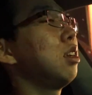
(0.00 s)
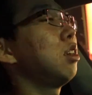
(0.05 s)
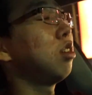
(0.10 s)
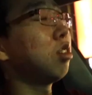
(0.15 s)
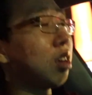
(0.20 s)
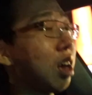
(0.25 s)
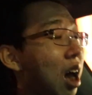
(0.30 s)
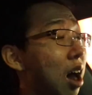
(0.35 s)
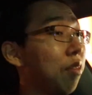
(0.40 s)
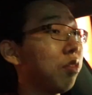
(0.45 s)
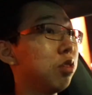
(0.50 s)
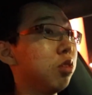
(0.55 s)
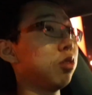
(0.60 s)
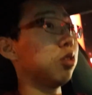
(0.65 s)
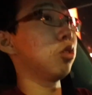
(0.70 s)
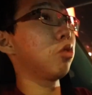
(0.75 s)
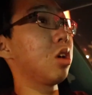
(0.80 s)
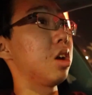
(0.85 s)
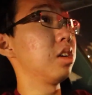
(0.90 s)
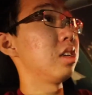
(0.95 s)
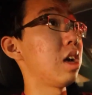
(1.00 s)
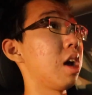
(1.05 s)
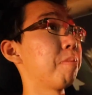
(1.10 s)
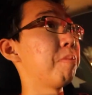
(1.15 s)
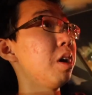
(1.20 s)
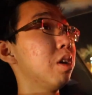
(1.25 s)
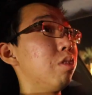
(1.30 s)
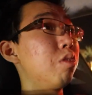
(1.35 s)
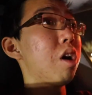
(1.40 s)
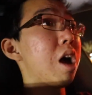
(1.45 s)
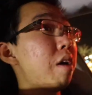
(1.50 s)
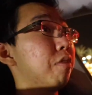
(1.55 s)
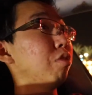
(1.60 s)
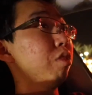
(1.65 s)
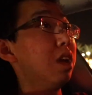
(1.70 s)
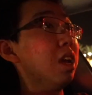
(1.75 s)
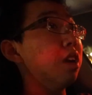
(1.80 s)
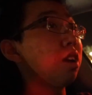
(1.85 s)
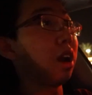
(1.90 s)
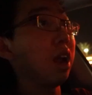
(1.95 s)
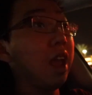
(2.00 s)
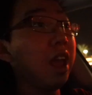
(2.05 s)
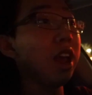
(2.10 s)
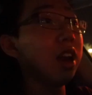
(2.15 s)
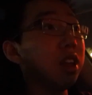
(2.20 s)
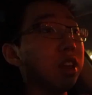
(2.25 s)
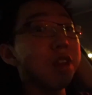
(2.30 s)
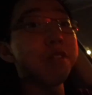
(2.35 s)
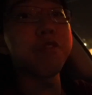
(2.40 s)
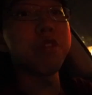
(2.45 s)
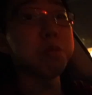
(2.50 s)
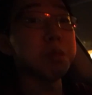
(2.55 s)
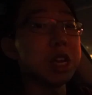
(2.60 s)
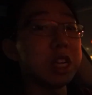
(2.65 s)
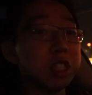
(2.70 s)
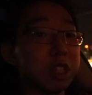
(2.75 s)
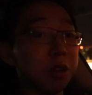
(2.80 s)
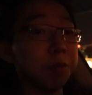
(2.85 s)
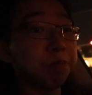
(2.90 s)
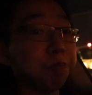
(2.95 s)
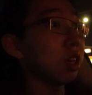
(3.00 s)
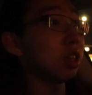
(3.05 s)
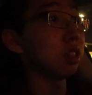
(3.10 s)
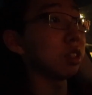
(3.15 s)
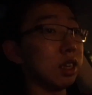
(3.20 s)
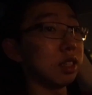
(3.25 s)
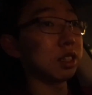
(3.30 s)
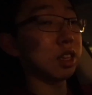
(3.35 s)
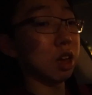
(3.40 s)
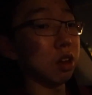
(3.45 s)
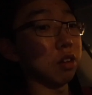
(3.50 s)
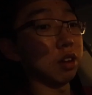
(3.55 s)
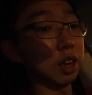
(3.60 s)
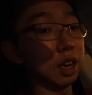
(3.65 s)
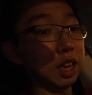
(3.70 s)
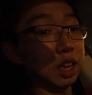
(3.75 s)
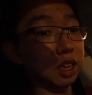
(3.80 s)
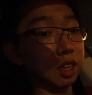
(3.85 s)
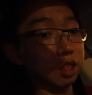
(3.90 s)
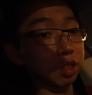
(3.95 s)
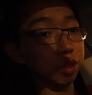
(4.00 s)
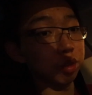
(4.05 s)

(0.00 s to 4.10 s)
You have to do a credit check, but you don't have to enter any information because it's kind of linked